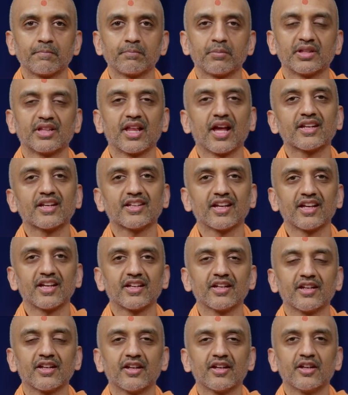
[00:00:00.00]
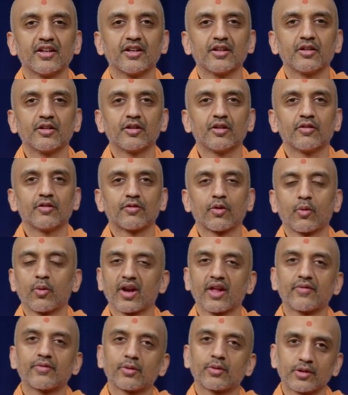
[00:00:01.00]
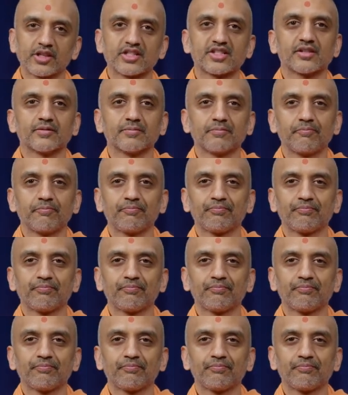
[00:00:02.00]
But that day, for whatever reason,